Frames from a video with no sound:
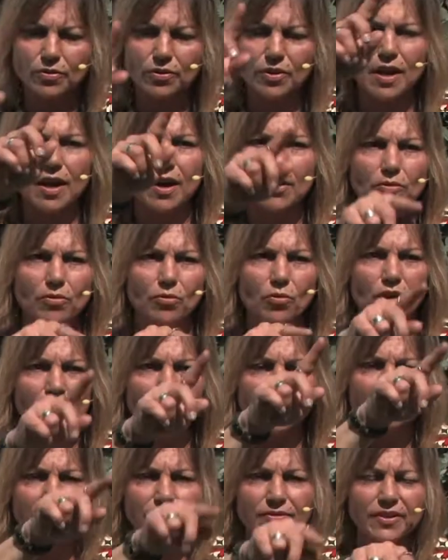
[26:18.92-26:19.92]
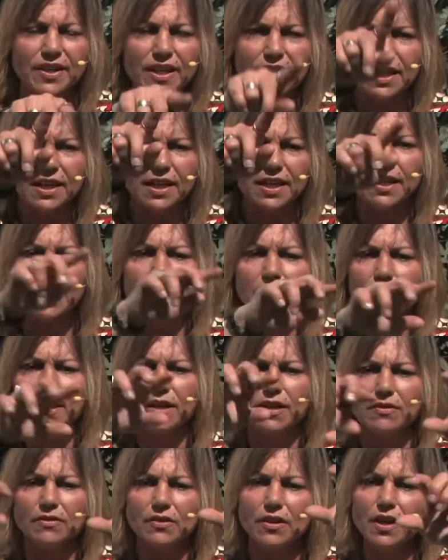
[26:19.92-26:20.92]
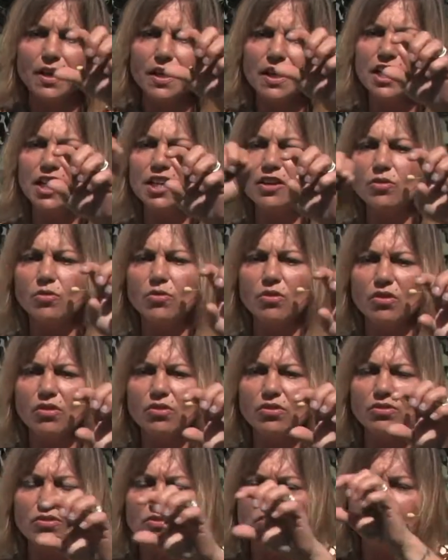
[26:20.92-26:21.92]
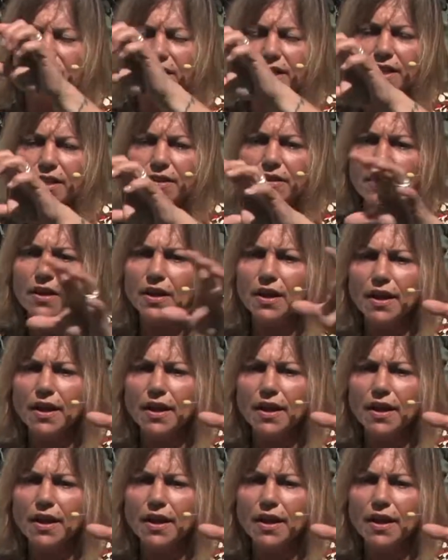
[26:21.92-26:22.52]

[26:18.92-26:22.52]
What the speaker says: 1V and equals and